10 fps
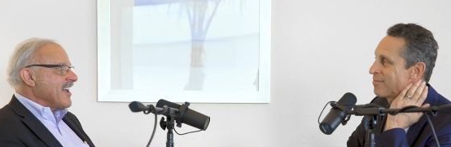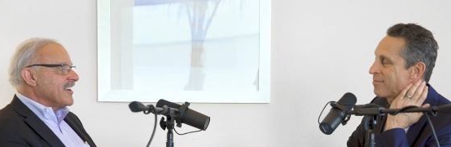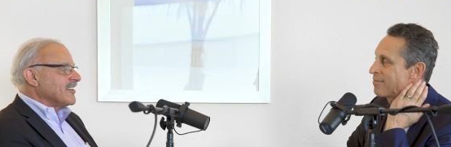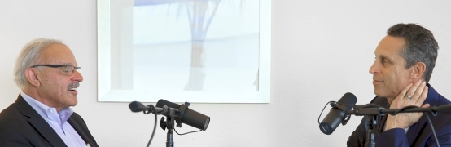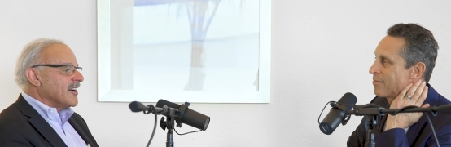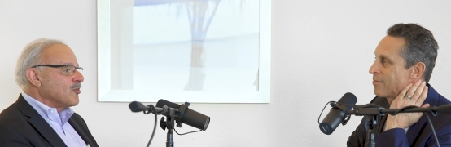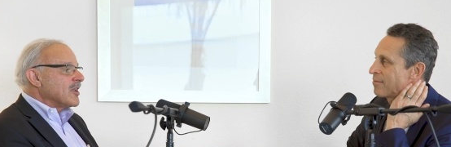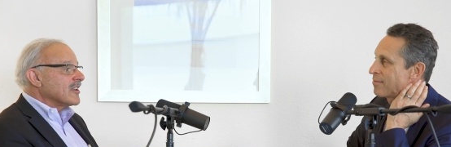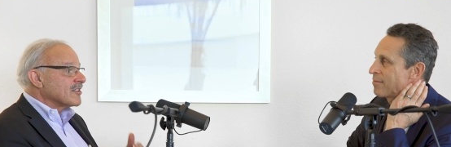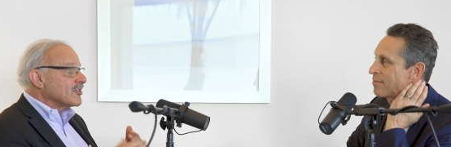Speaker 1: And
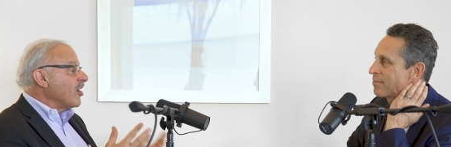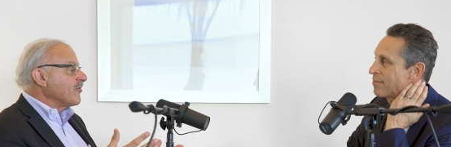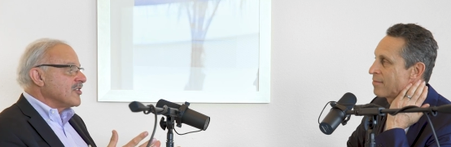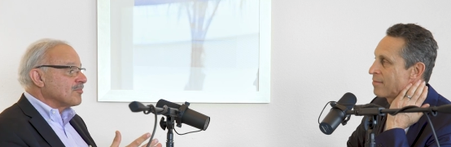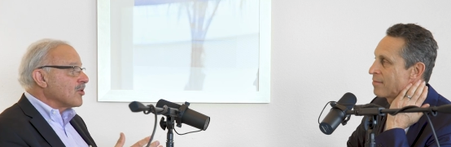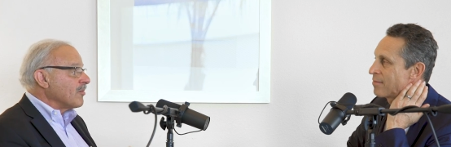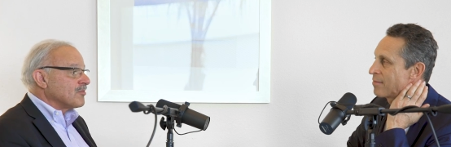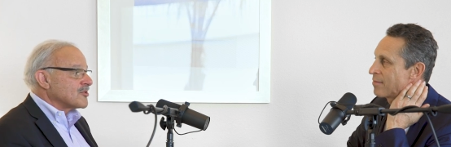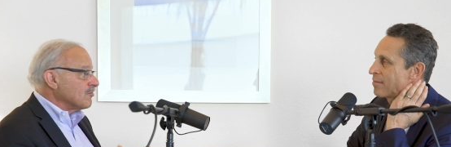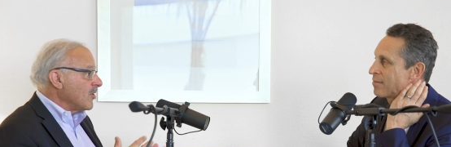uh, we can solve this
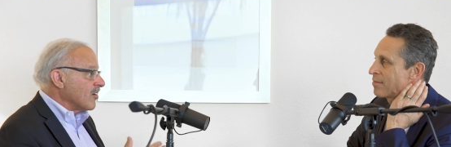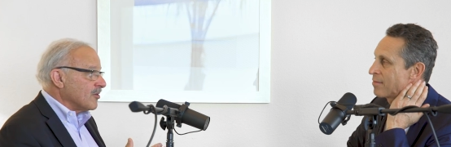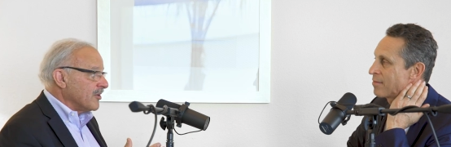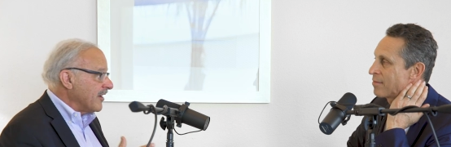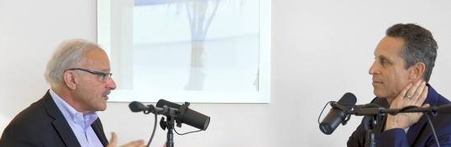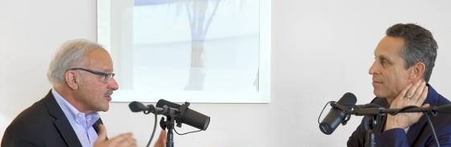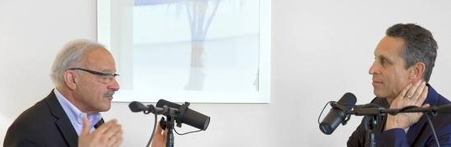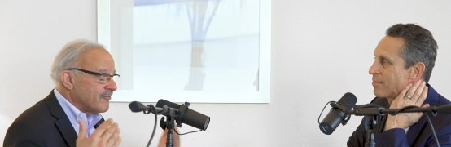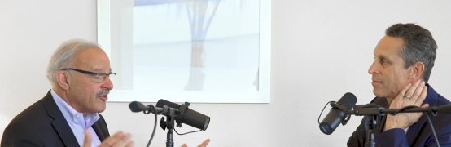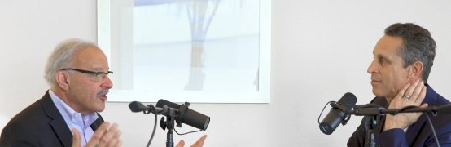problem tomorrow. We have
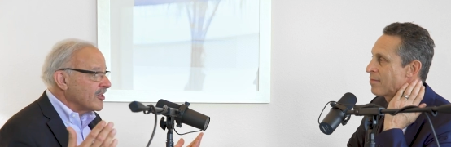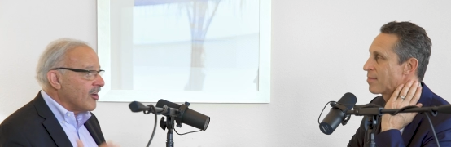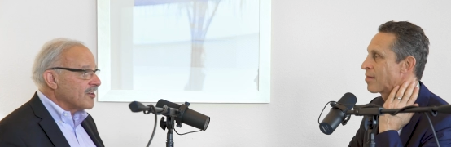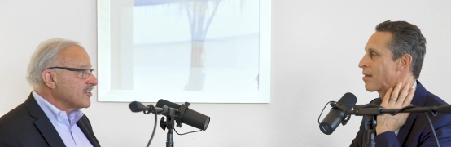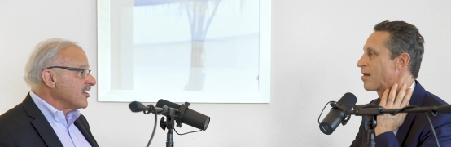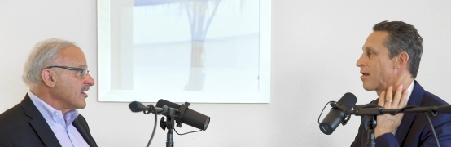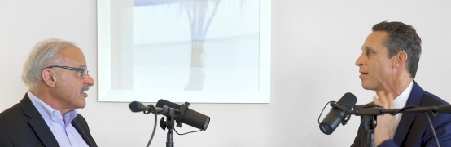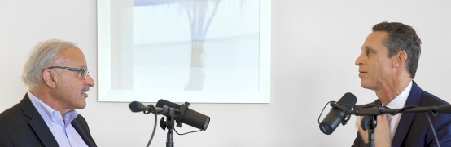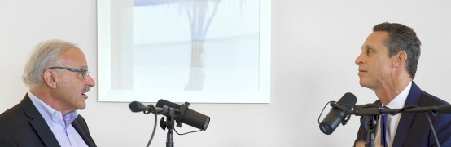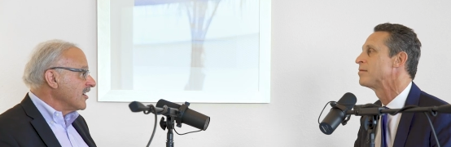very large
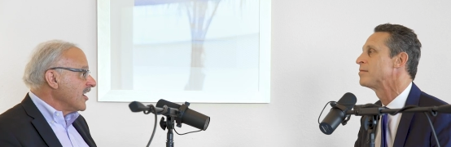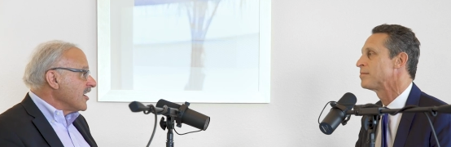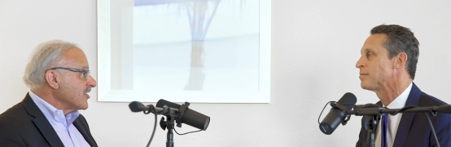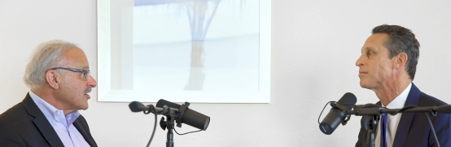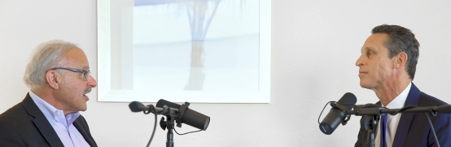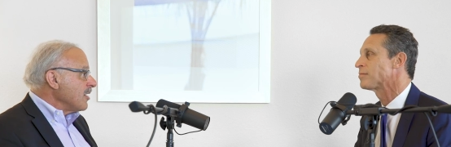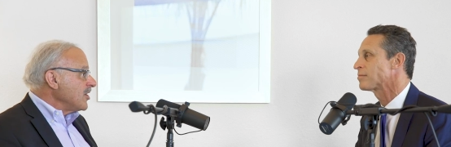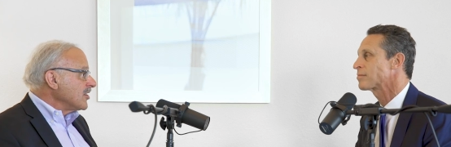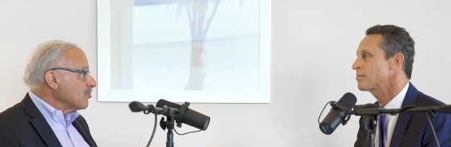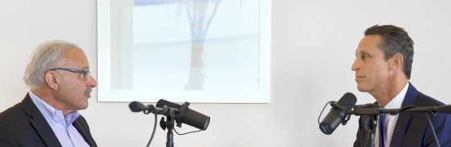studies, uh, the
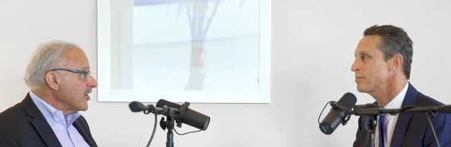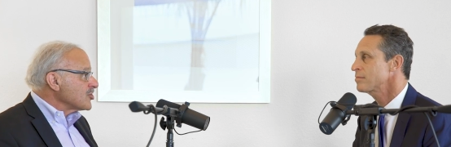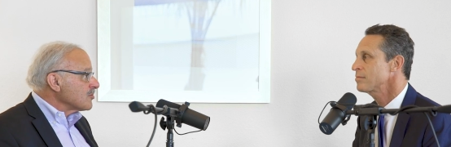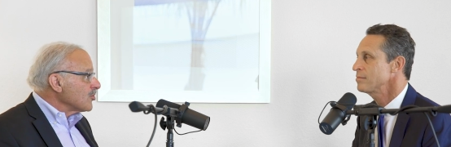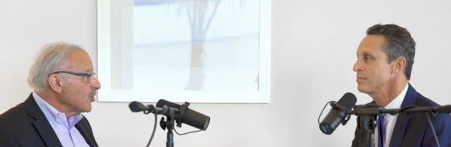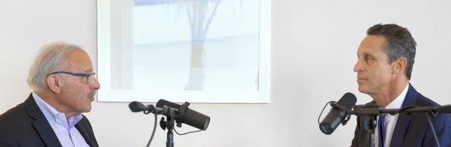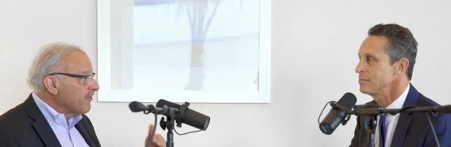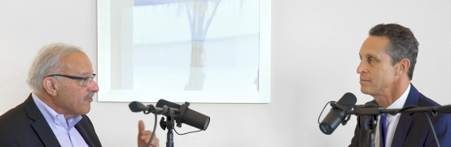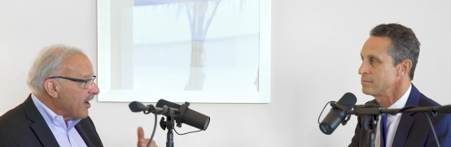diabetes prevention program,